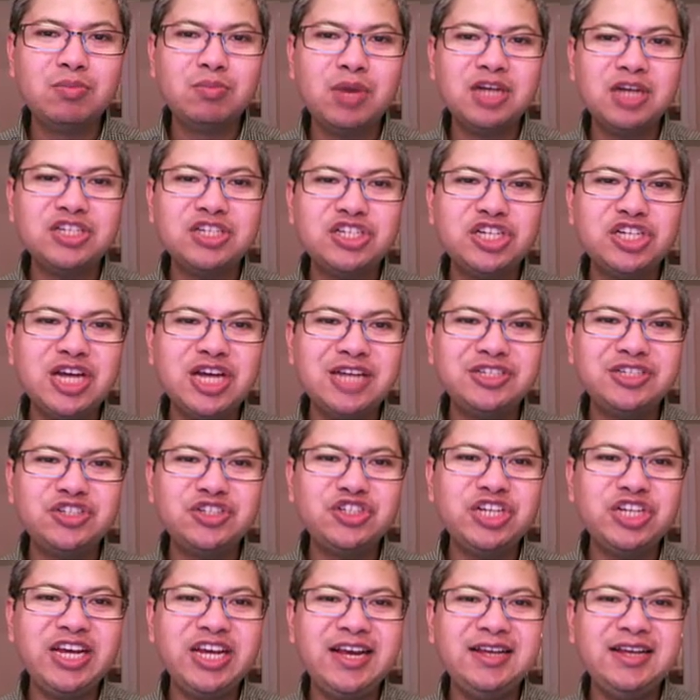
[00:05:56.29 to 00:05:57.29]
much
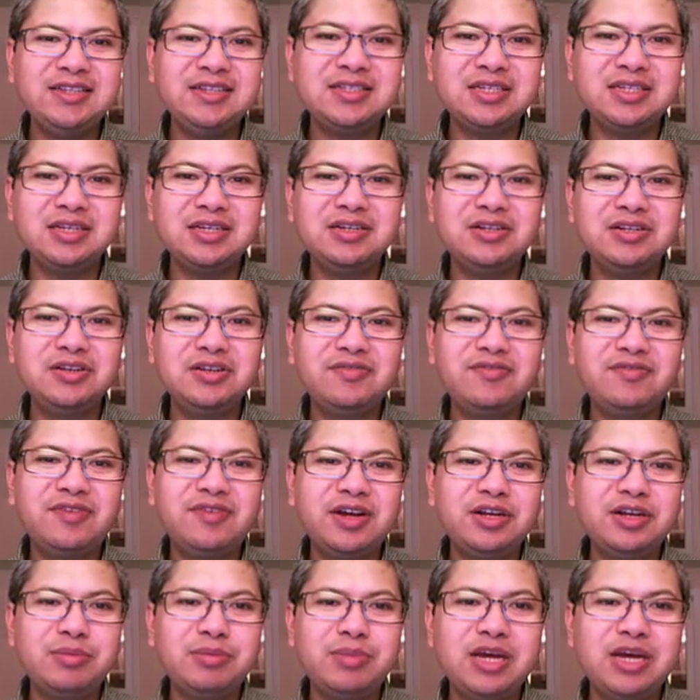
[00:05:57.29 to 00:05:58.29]
had changed in the
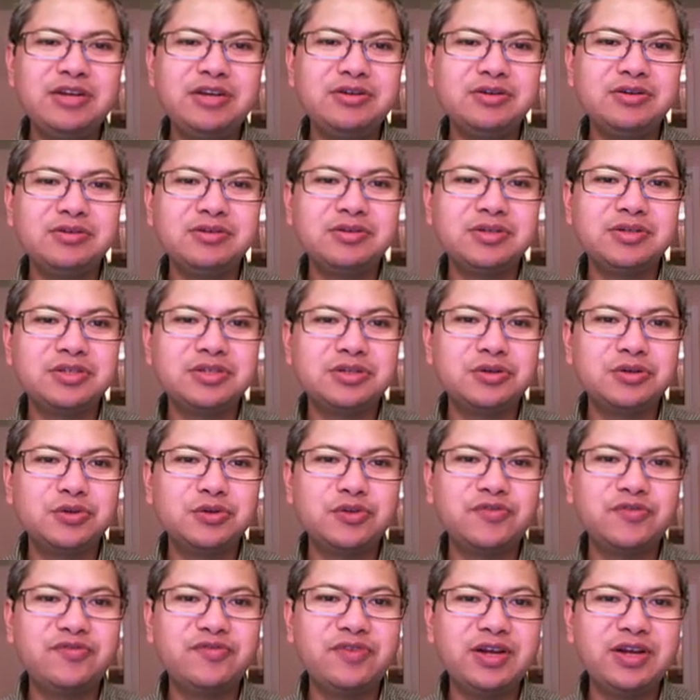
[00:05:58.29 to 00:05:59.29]
fundamentals.
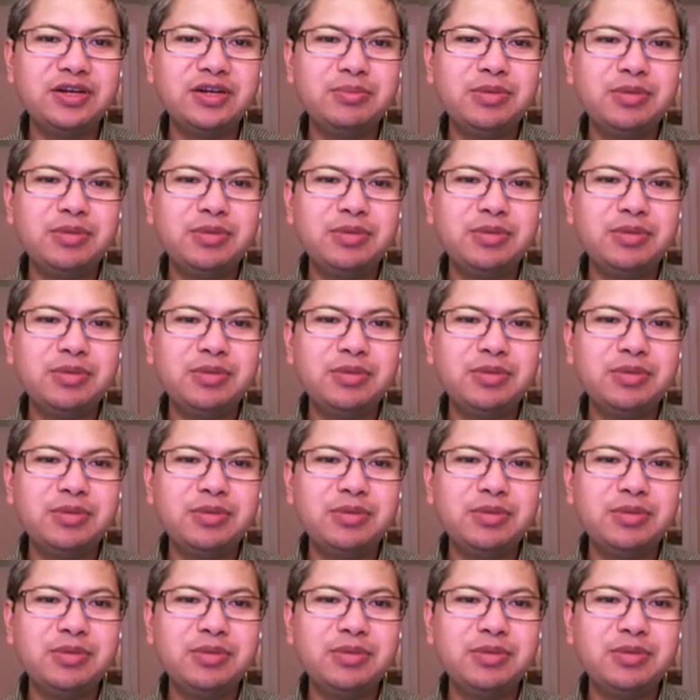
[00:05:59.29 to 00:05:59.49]
So the